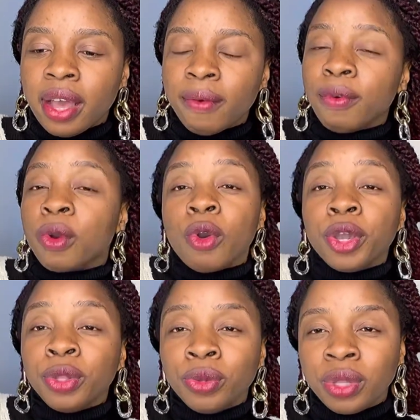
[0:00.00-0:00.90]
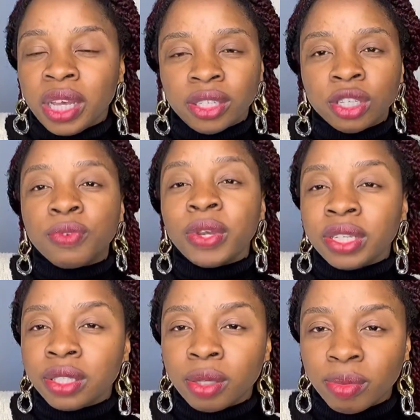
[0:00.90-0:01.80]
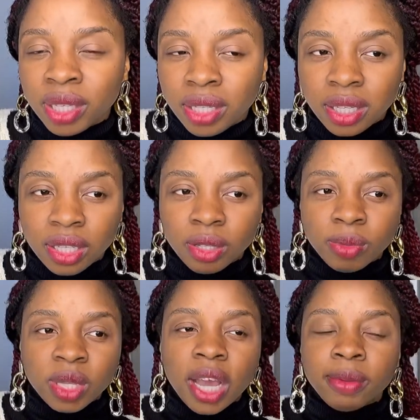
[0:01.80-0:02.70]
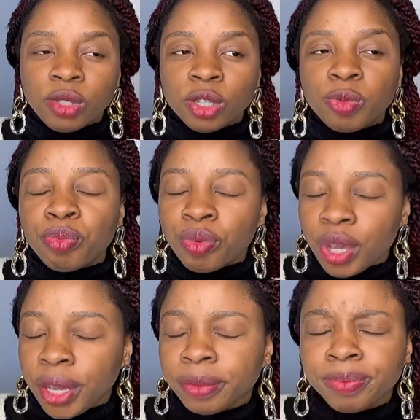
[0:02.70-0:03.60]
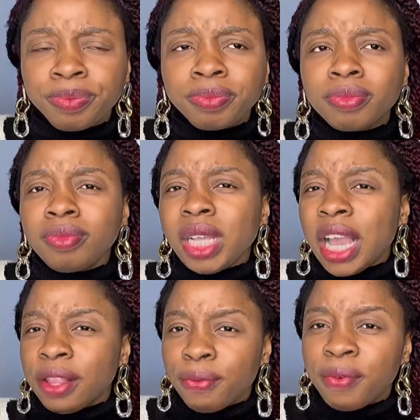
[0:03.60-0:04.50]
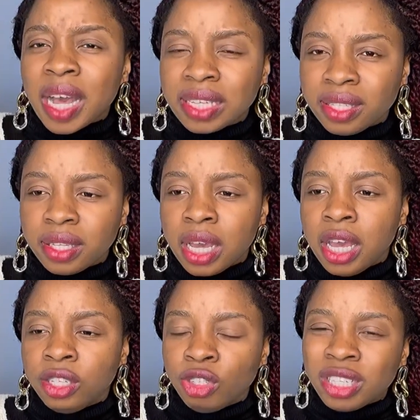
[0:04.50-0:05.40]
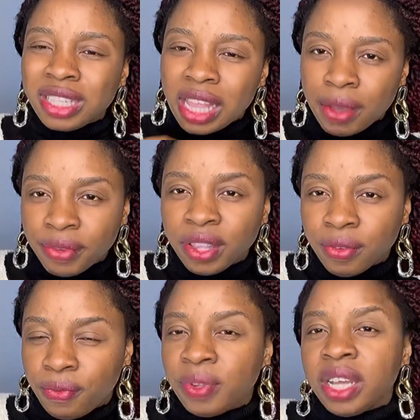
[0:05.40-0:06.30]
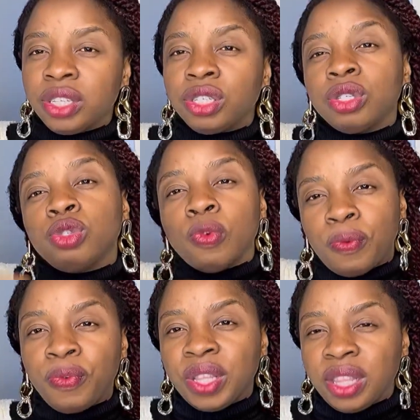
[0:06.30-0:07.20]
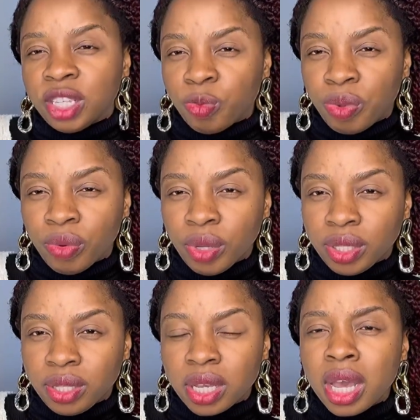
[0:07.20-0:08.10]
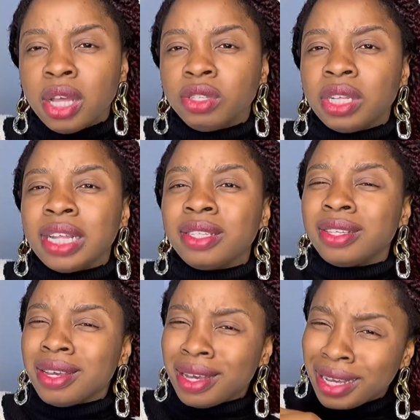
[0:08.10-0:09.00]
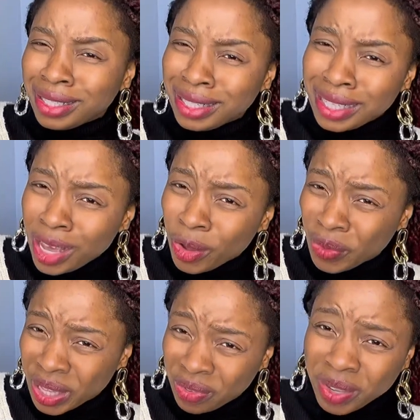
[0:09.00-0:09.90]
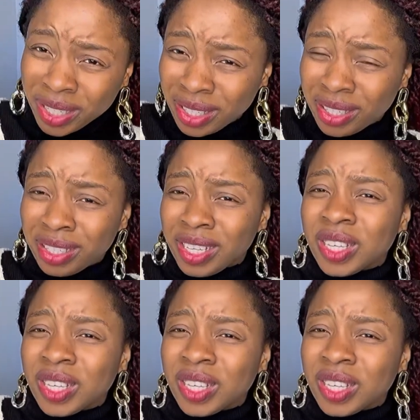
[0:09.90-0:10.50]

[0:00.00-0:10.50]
for koinonia just for intimacy sometimes just pray and fast just starving the flesh to feed the spirits so that in the day of adversity